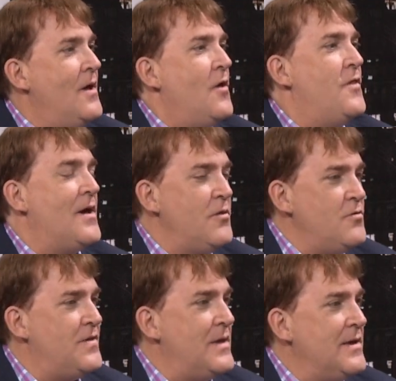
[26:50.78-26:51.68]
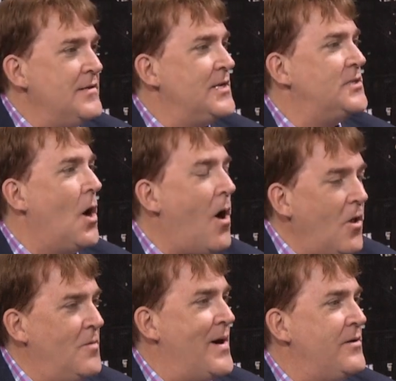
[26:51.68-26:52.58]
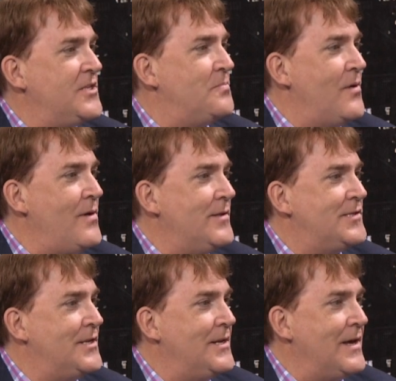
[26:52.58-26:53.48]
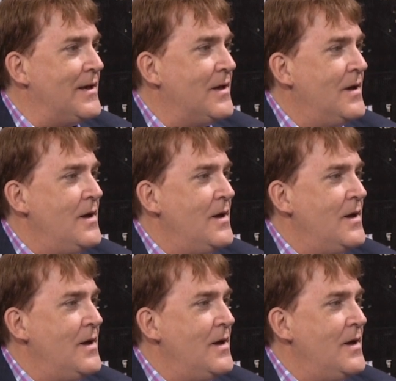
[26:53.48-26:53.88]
The other thing is it's all about experience today.